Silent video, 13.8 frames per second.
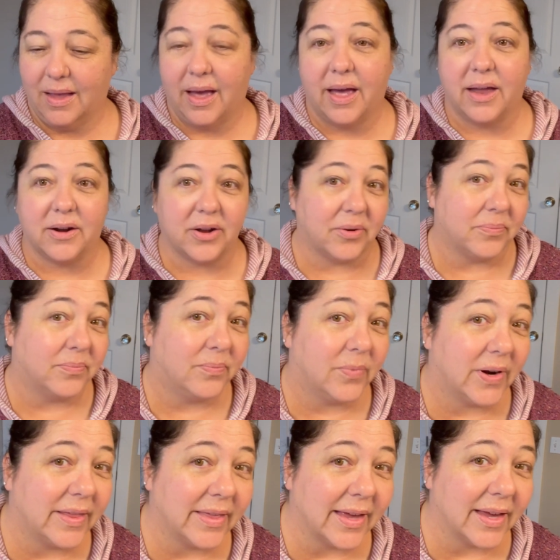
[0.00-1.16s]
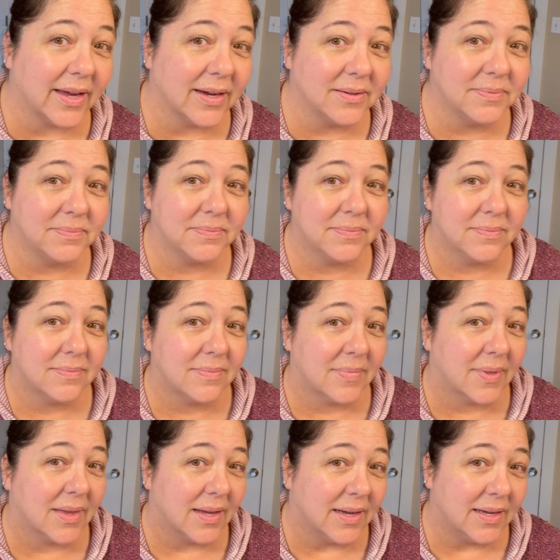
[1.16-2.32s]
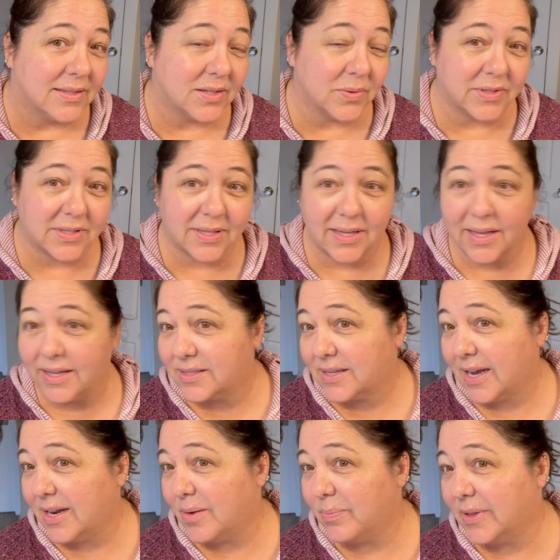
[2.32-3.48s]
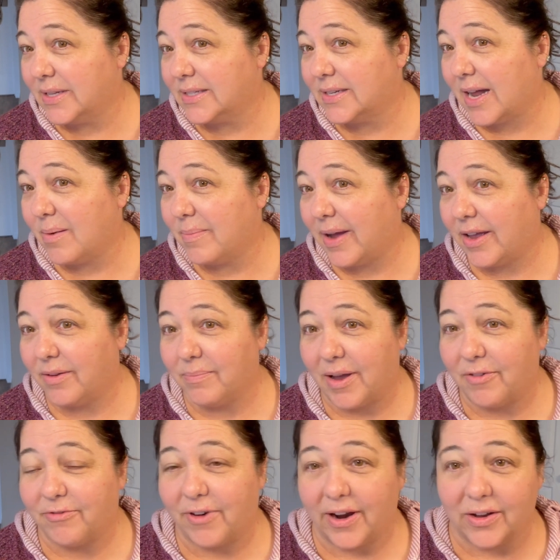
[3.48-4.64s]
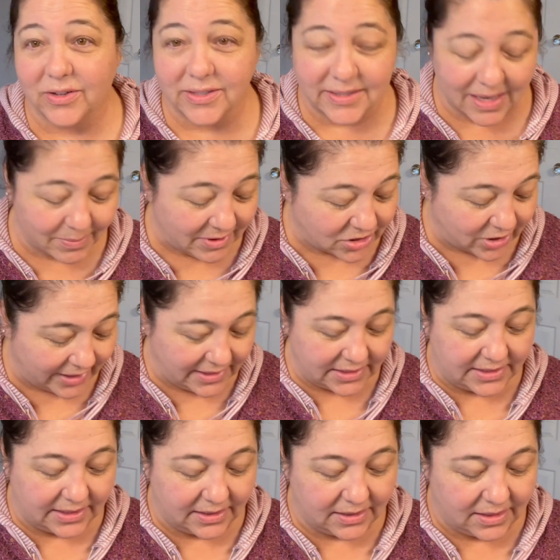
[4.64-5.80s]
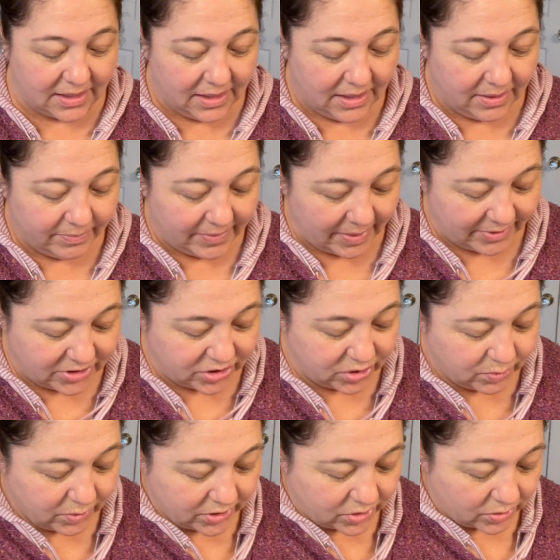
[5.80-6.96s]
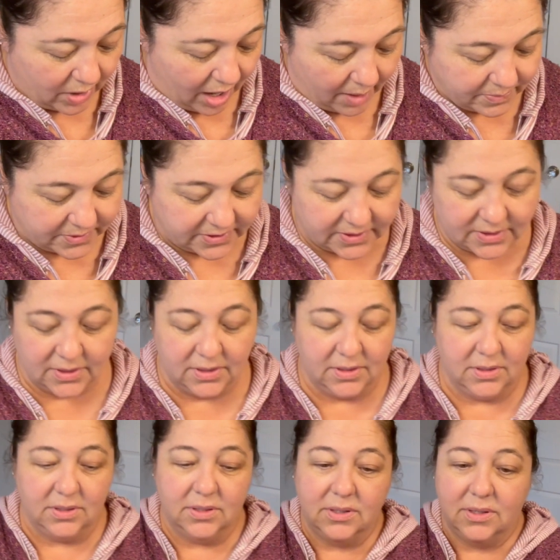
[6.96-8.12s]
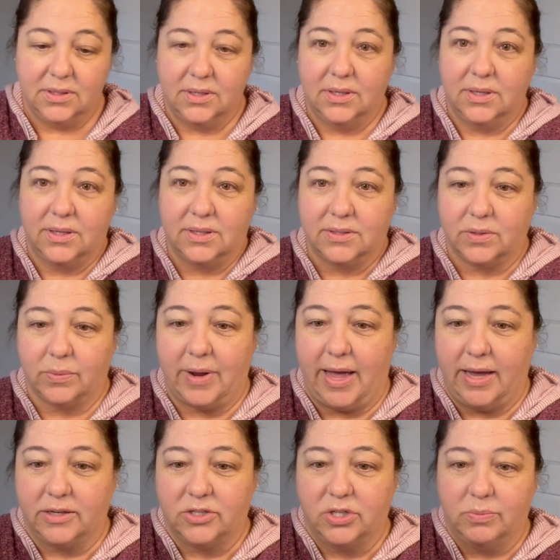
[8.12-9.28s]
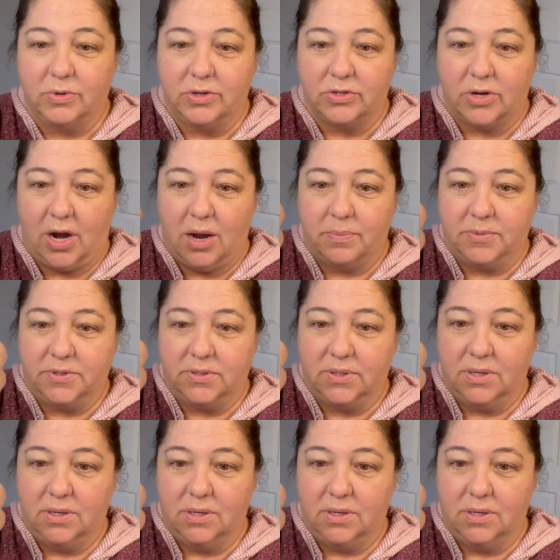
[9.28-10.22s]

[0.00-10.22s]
I don't know. What do you think? So it's kind of blended out my freckles. I'm going to try just maybe 2 more drops. So I'm going to add 2 more drops.